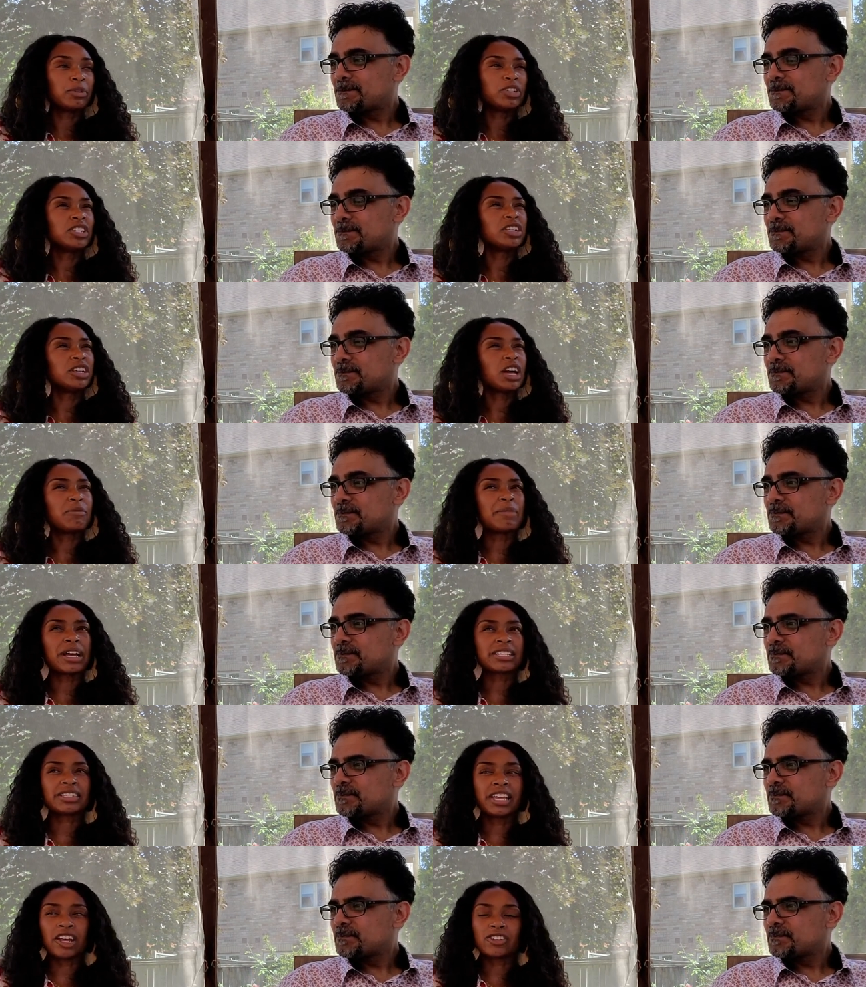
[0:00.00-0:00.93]
Speaker 1: She didn't come
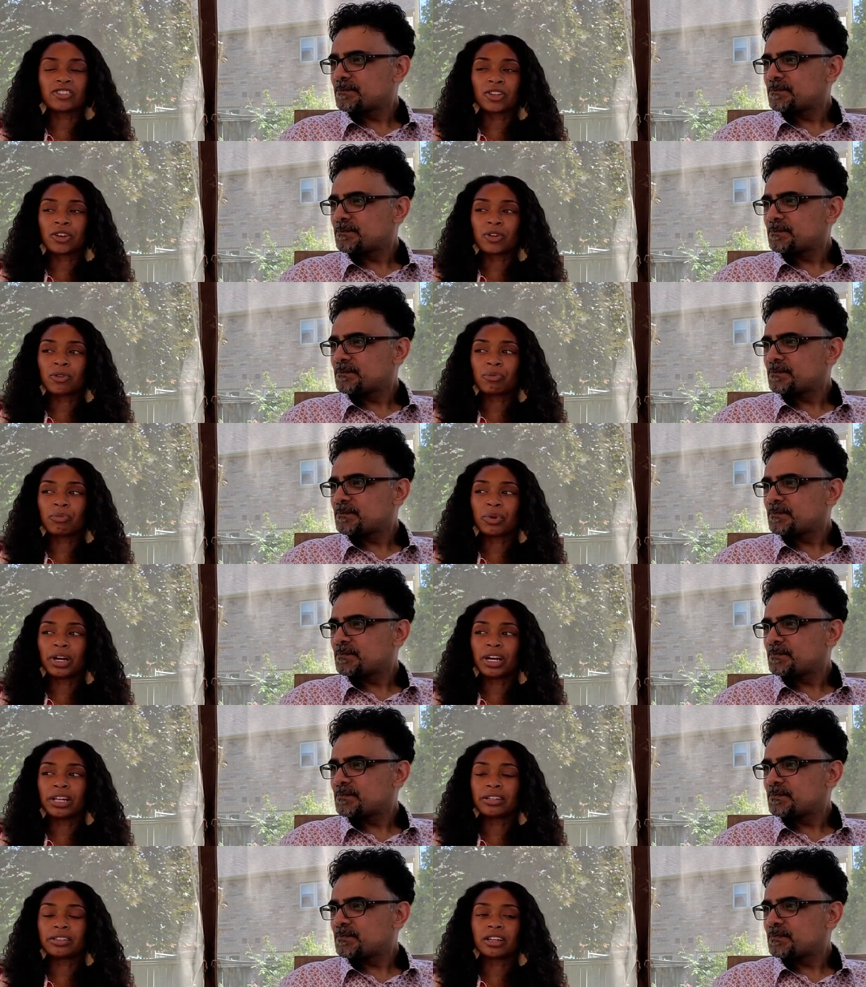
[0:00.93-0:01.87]
backstage though,
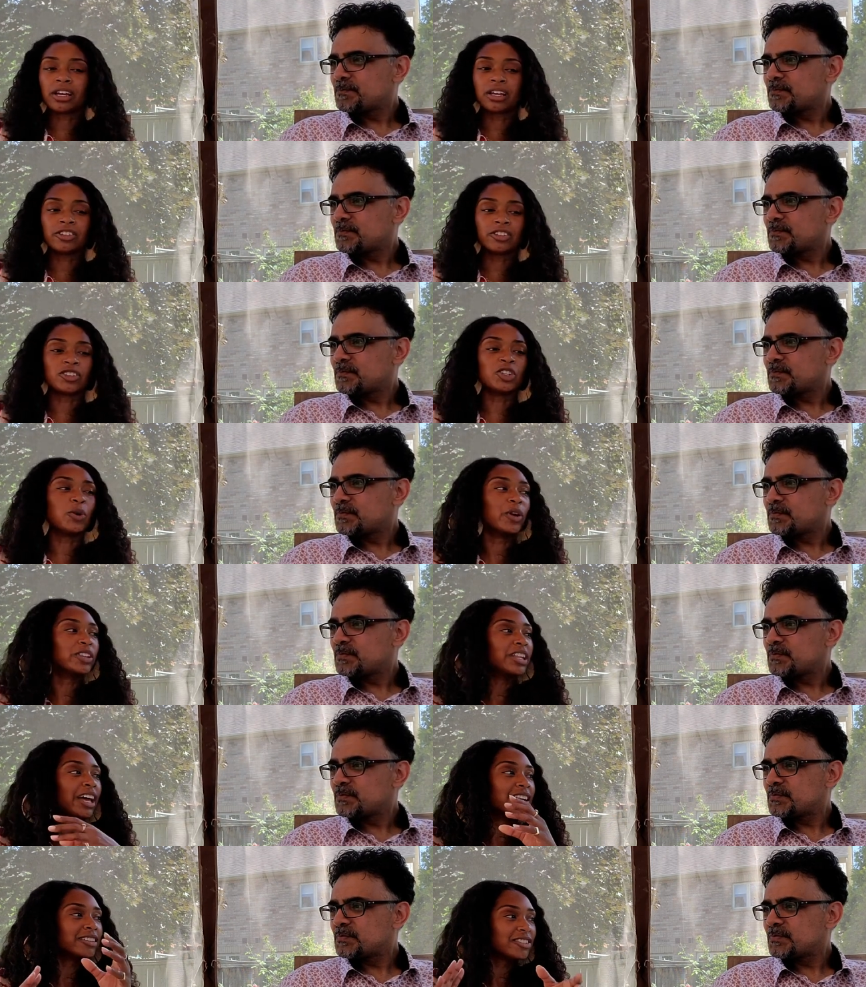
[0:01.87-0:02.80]
but uh, just knowing
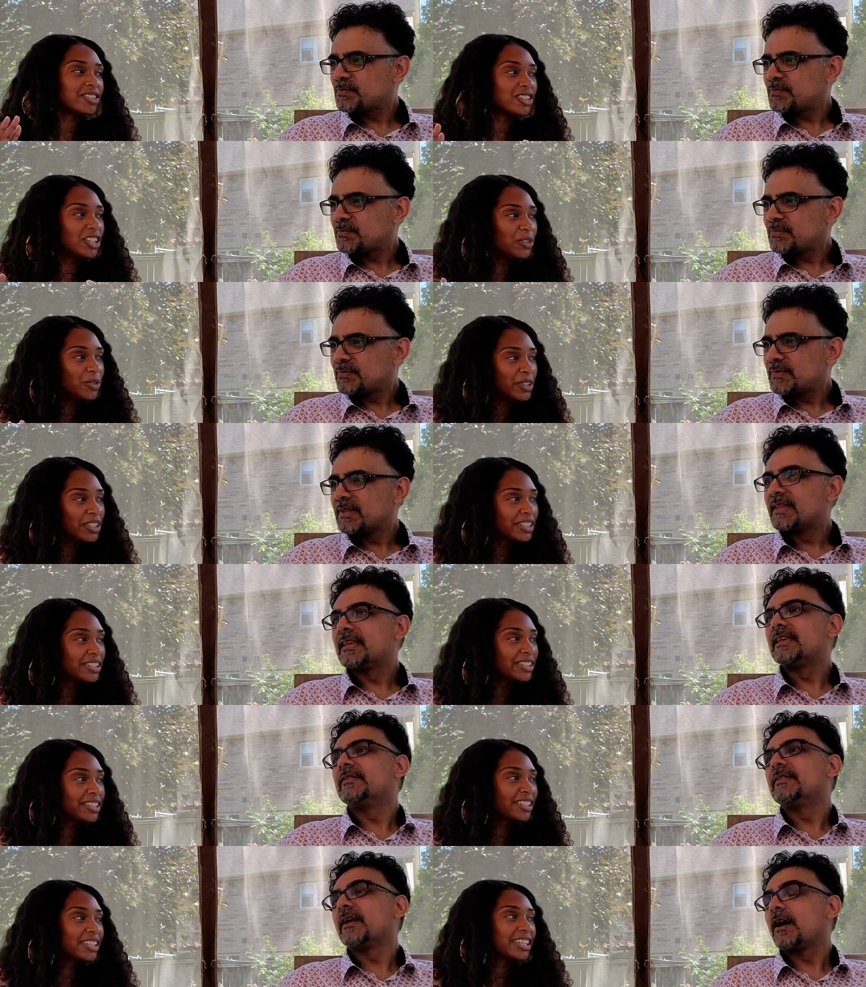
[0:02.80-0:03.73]
that she
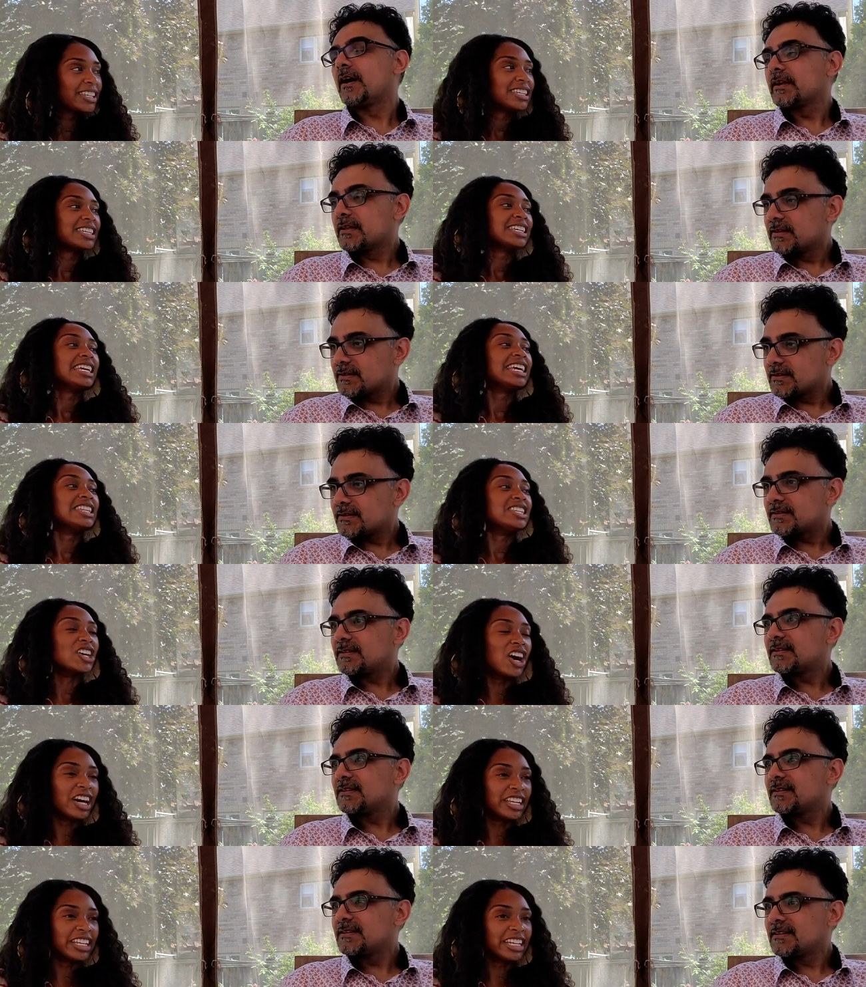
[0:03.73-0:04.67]
was in the audience, in the
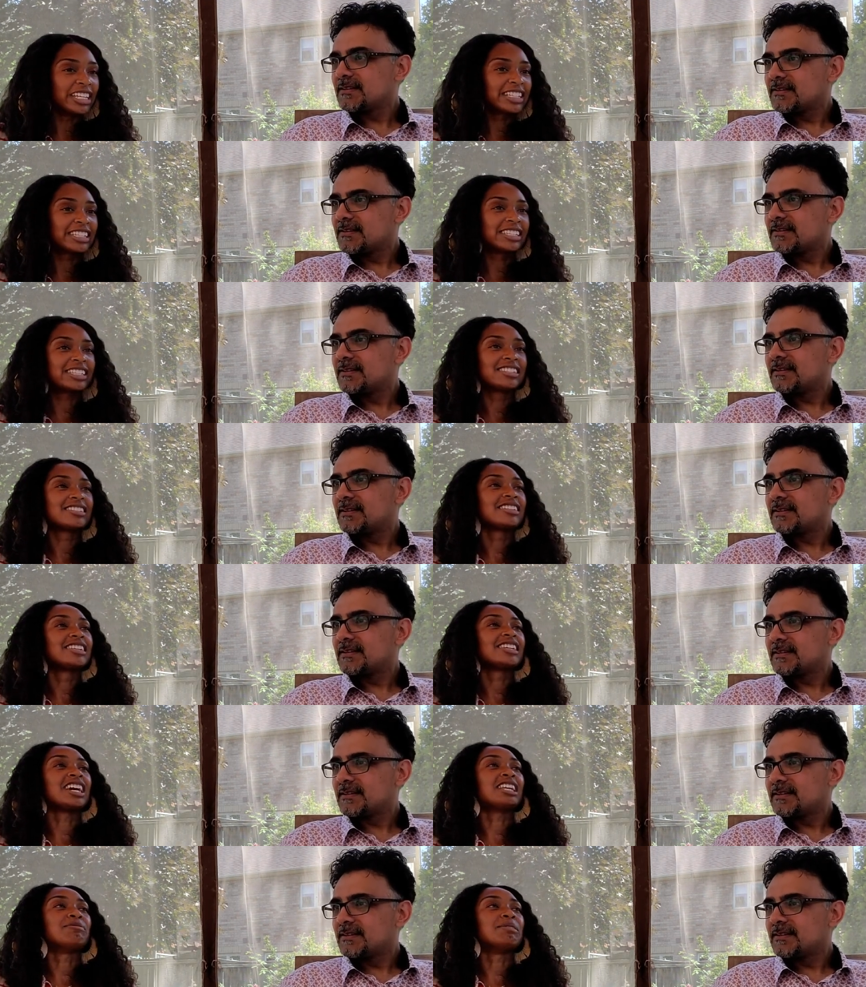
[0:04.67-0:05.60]
audience, it
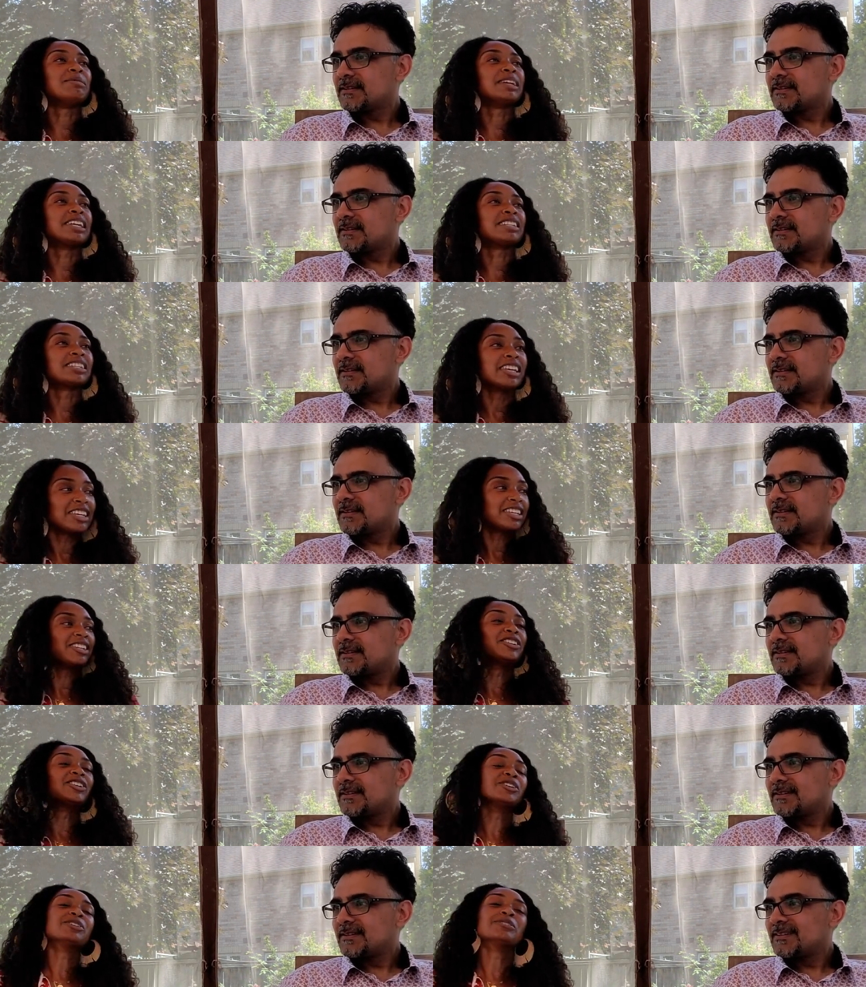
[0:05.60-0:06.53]
kind of made me had to like,
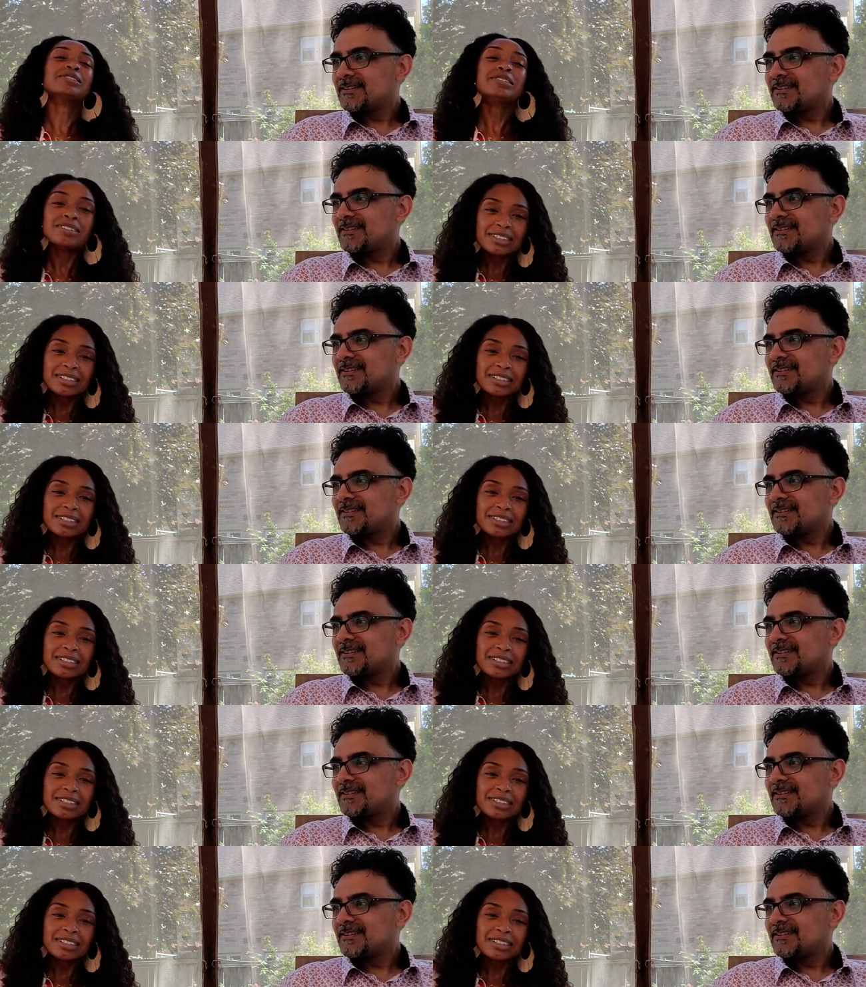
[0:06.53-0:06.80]
you know,